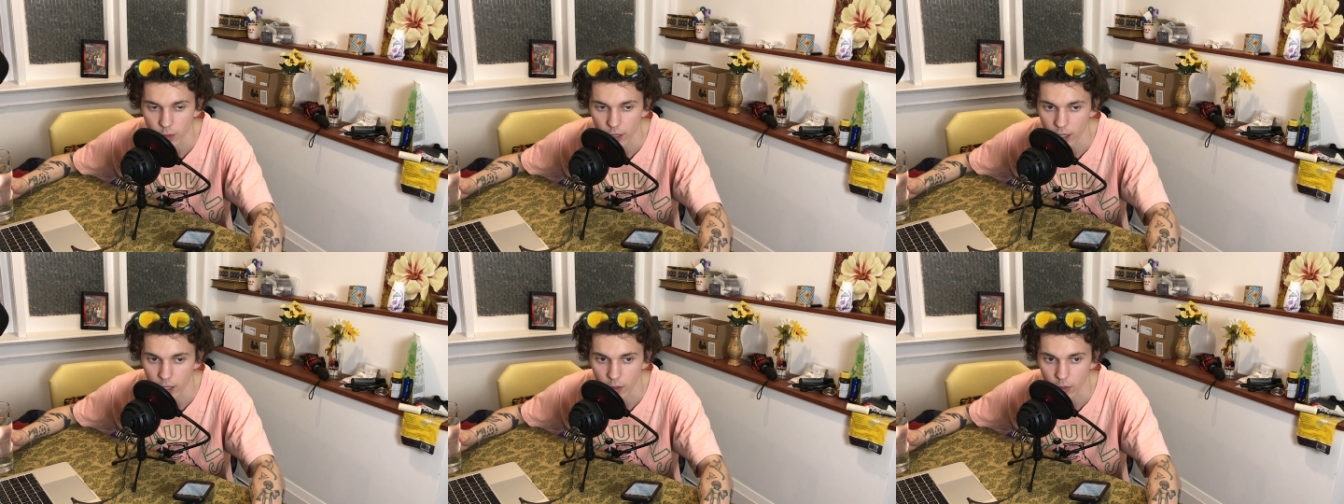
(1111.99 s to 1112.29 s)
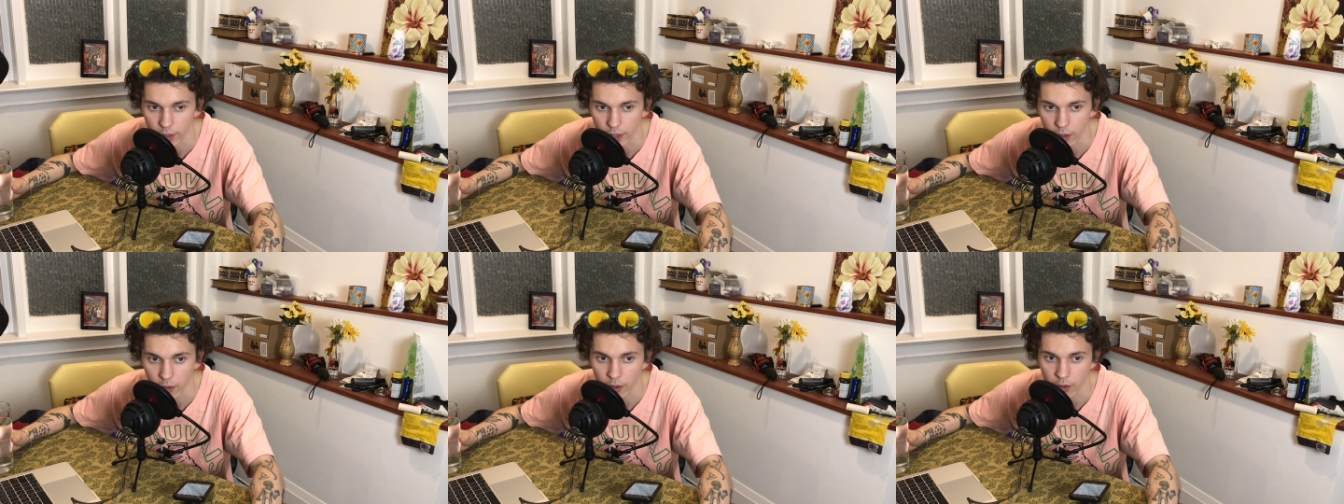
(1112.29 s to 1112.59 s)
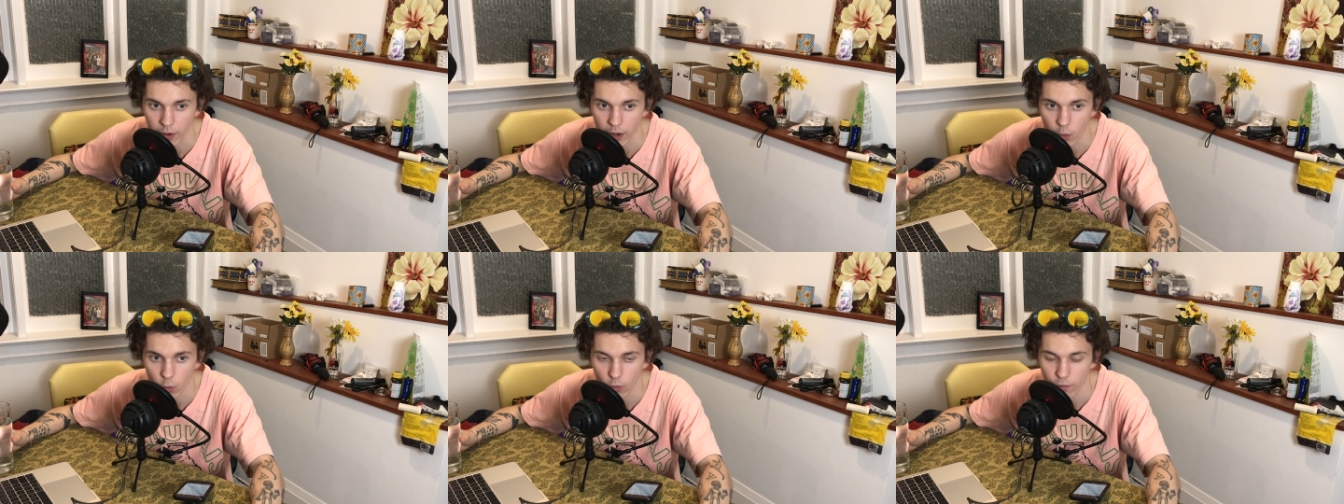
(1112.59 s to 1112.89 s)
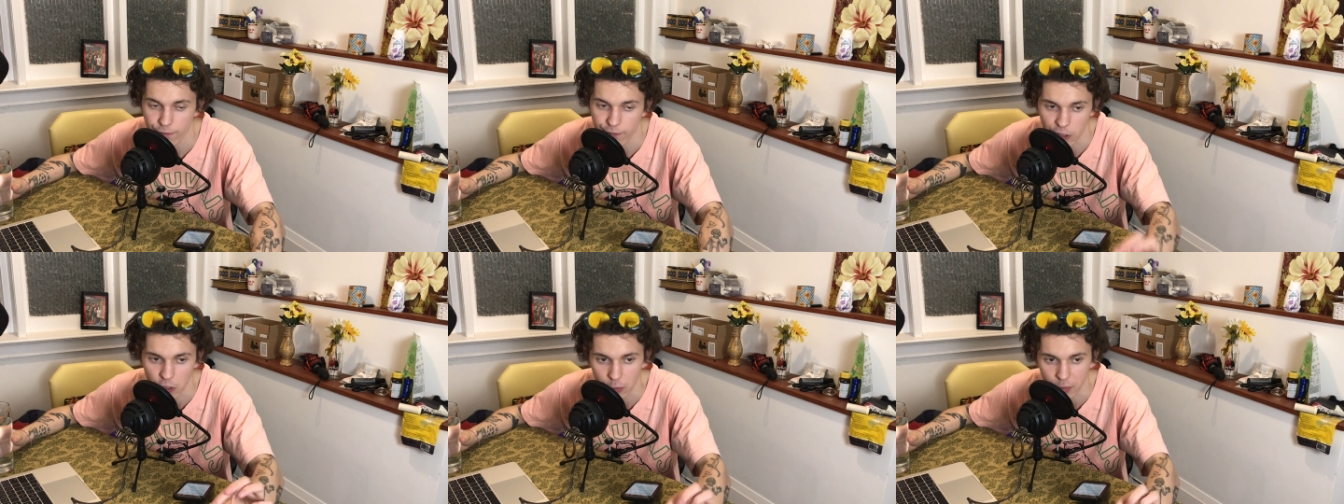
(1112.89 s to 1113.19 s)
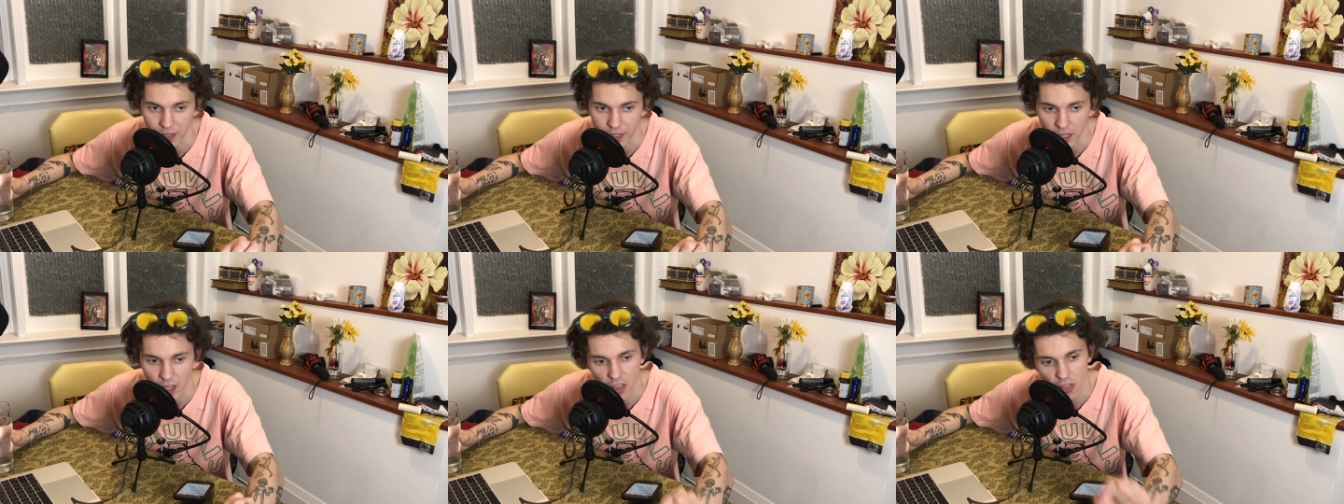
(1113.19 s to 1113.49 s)
We're not going out, all right? We're
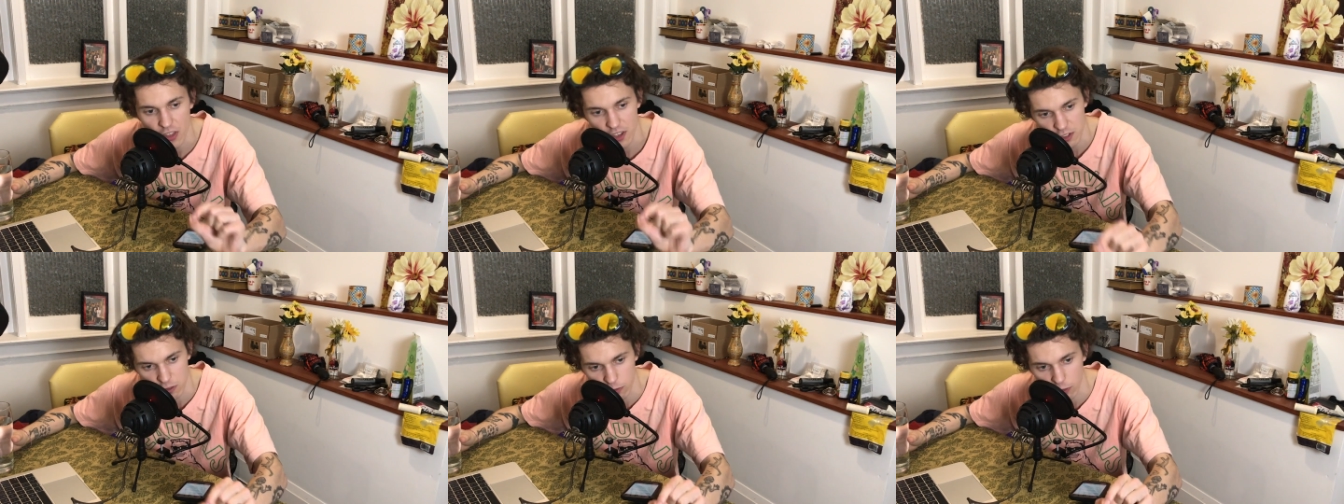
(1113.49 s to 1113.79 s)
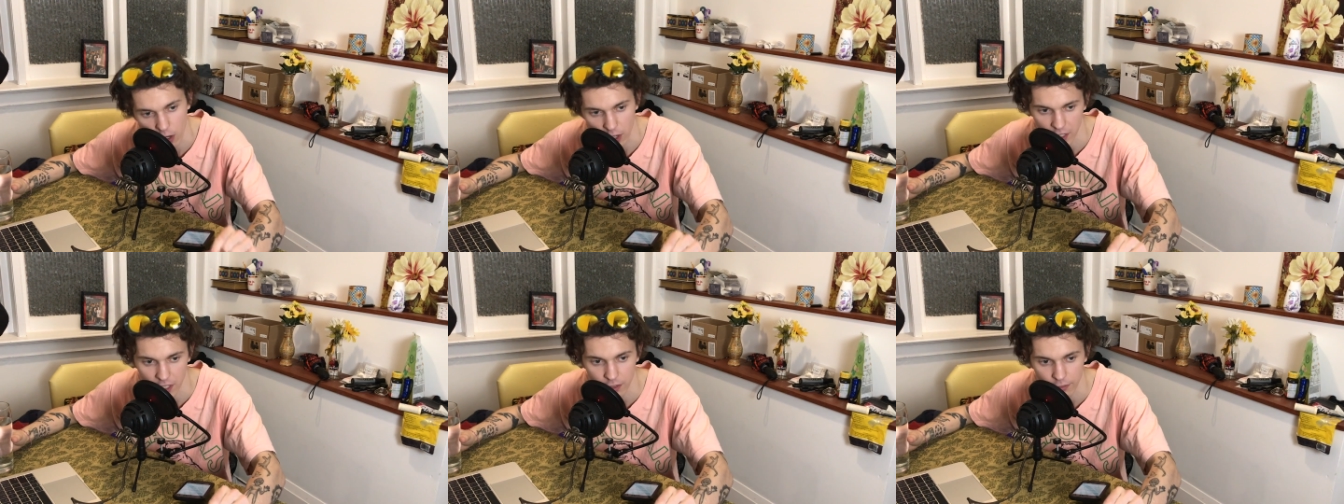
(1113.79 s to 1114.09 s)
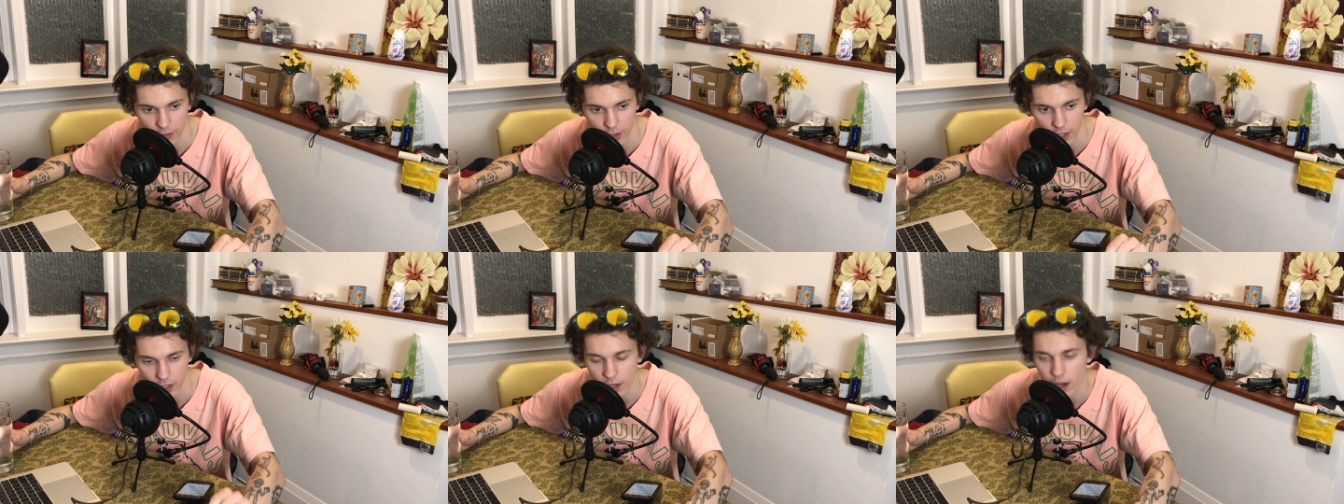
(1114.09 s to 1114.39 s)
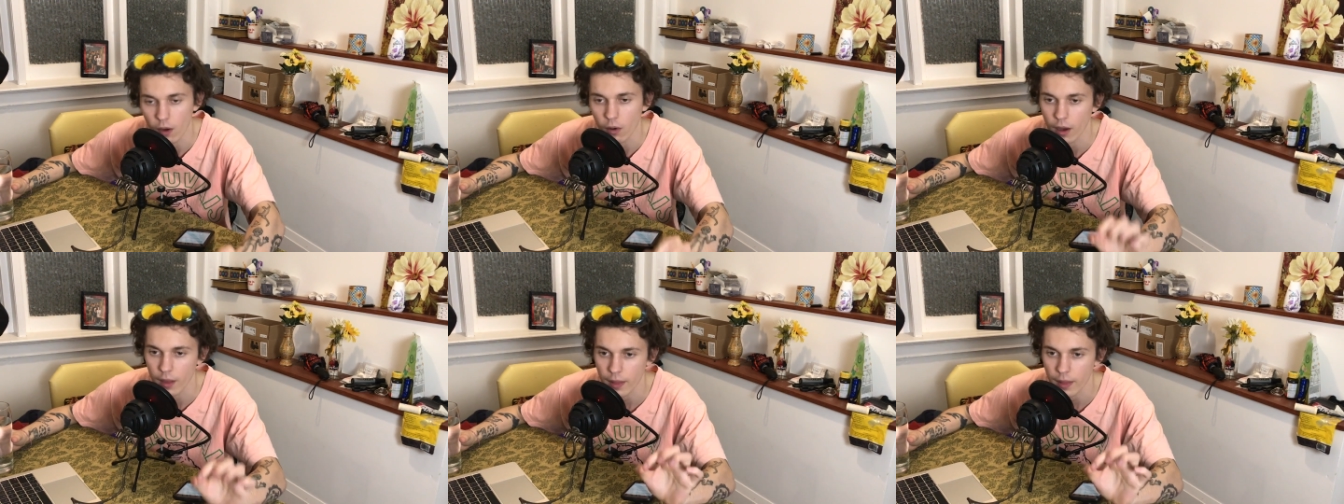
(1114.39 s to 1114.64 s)
filming this fucking video."